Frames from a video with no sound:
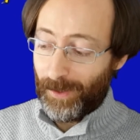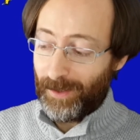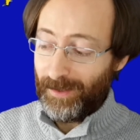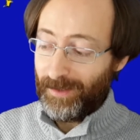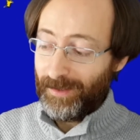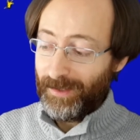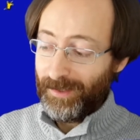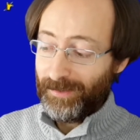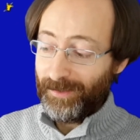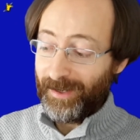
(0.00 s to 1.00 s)
Well,
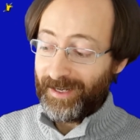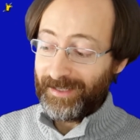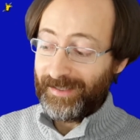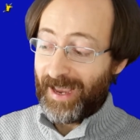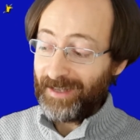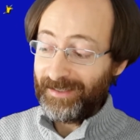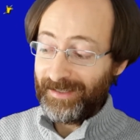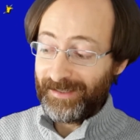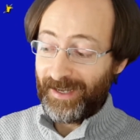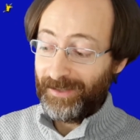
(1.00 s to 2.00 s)
not exactly
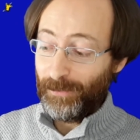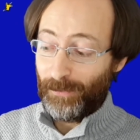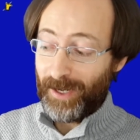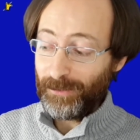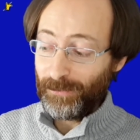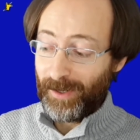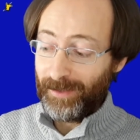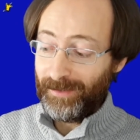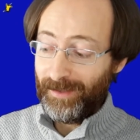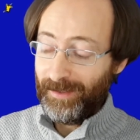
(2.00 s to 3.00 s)
inside the
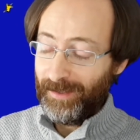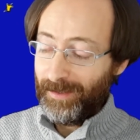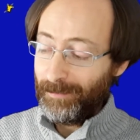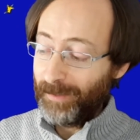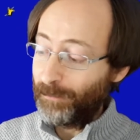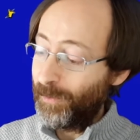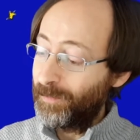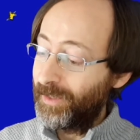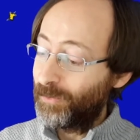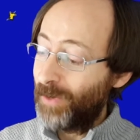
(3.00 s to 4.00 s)
restaurant, but
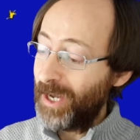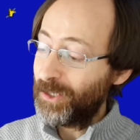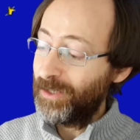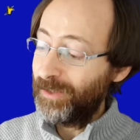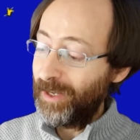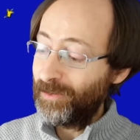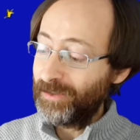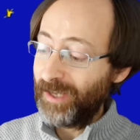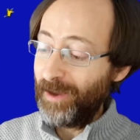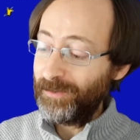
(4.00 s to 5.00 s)
from the trash
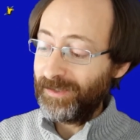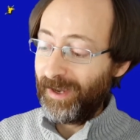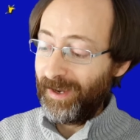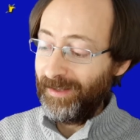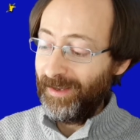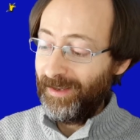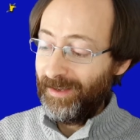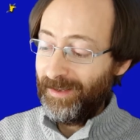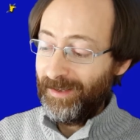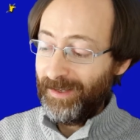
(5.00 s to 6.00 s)
containers outside.
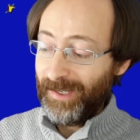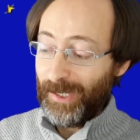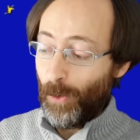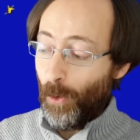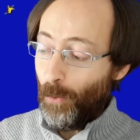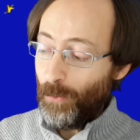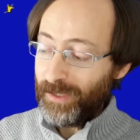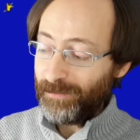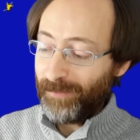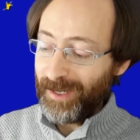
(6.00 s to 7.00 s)
He
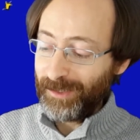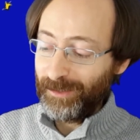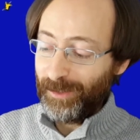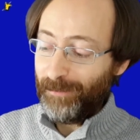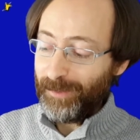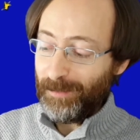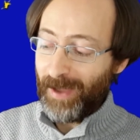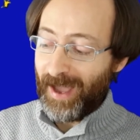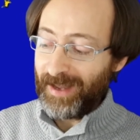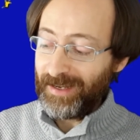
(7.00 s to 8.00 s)
always finds lovely
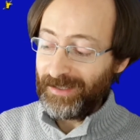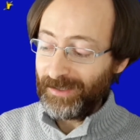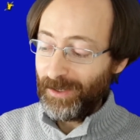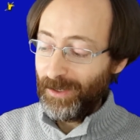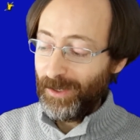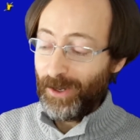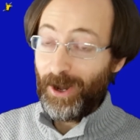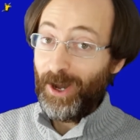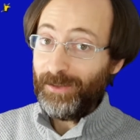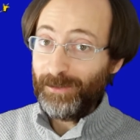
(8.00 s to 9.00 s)
patties,
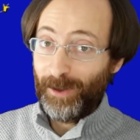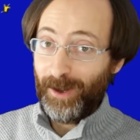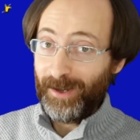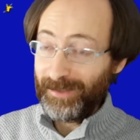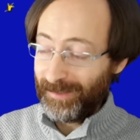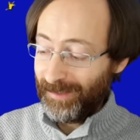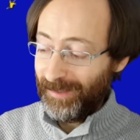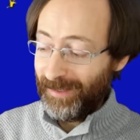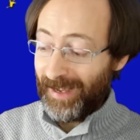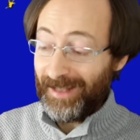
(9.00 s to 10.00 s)
hot dogs,
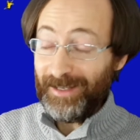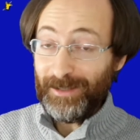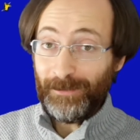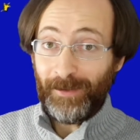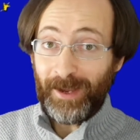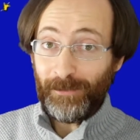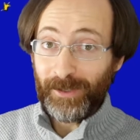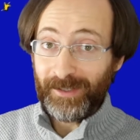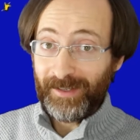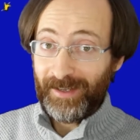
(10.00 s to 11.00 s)
and his
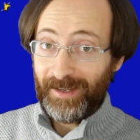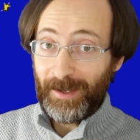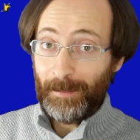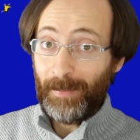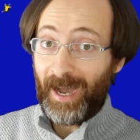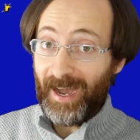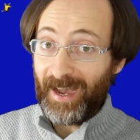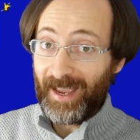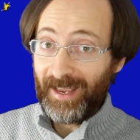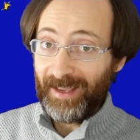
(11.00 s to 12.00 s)
favorite,
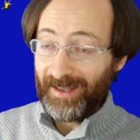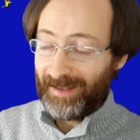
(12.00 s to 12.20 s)
pie.